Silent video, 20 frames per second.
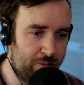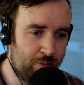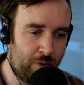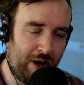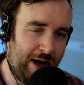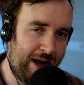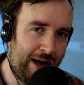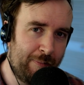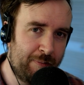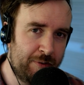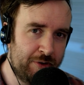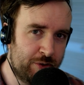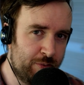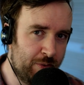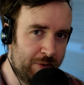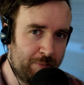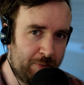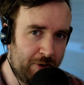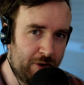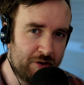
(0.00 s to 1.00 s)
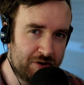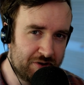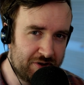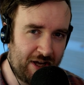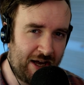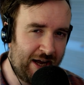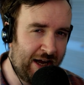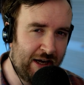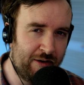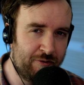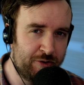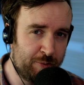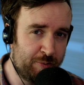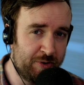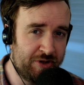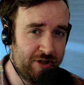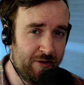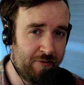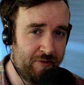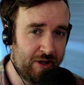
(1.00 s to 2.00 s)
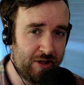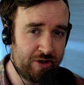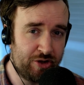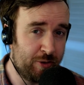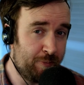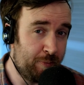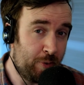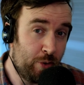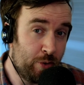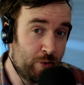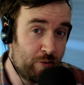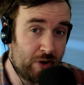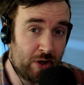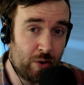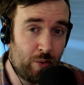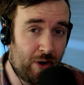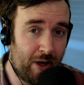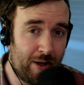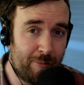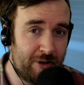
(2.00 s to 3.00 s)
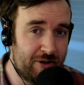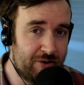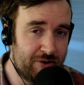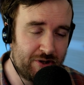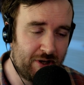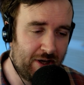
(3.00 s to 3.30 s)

What happens with blocks that have specific support requirements?